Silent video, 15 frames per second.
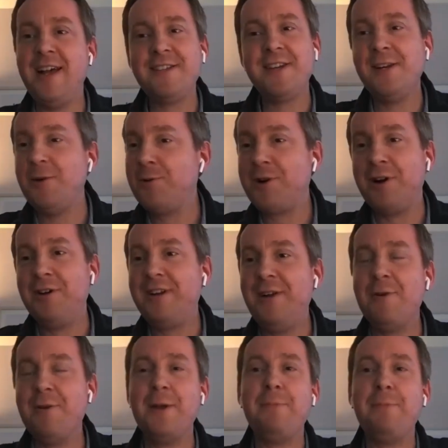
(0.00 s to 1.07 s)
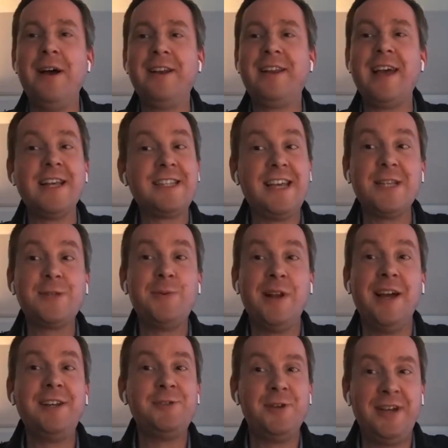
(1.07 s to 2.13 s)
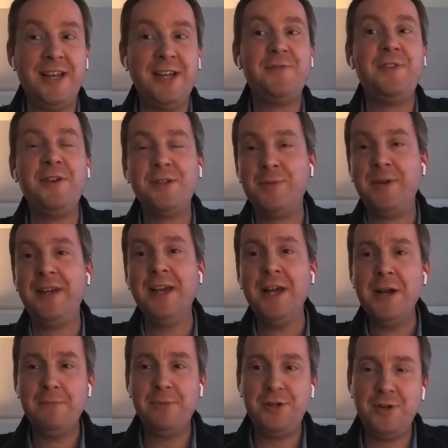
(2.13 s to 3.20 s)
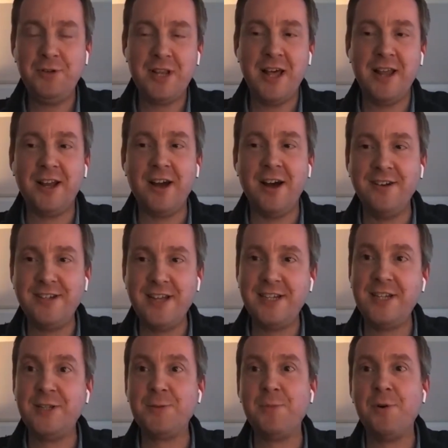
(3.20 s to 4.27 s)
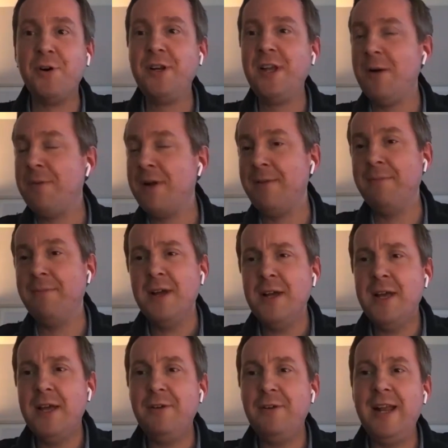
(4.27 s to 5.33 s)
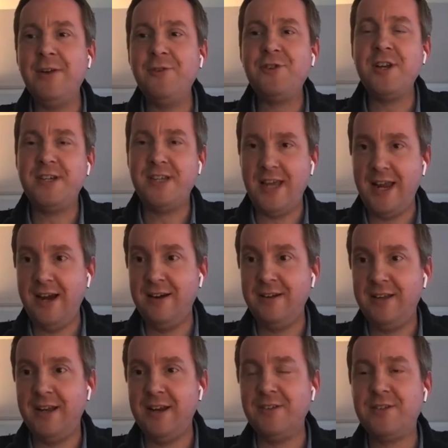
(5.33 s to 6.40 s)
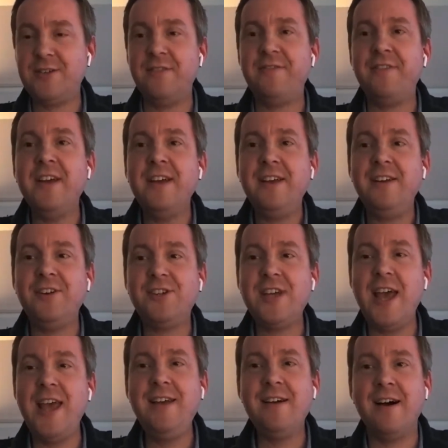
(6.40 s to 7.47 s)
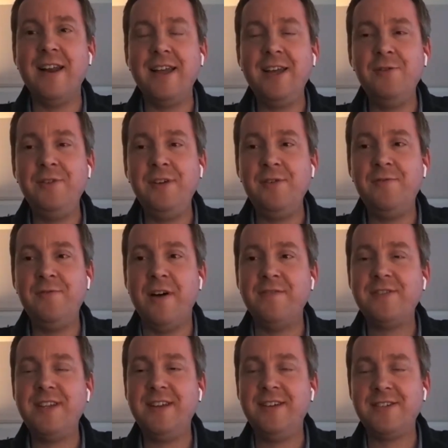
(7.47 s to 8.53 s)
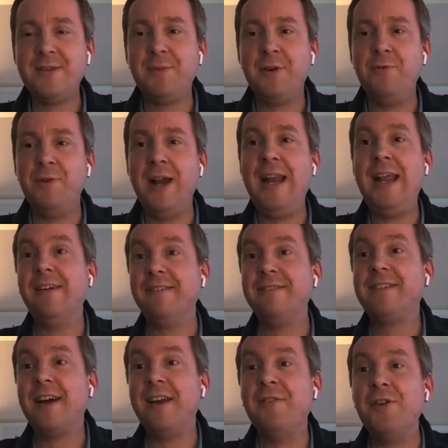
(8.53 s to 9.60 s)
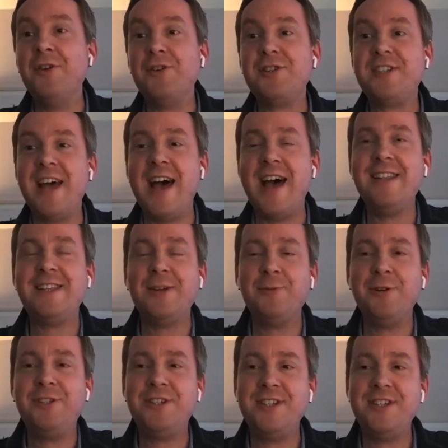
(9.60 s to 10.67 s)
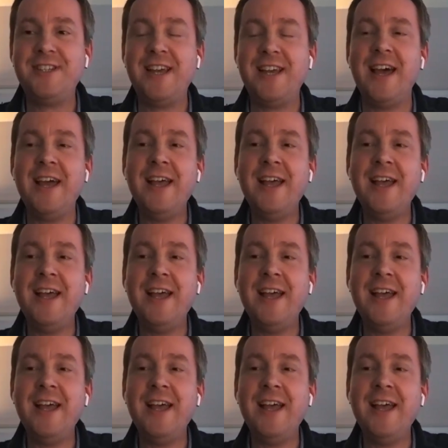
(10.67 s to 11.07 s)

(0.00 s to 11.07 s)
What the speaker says: else. I don't currently run a podcast. Yes, we like doing interviews and we produce a lot of content and some audio, but I'm really interested to hear, you know, sort of your take on it. You've obviously, you're someone who really kind of understands it, which is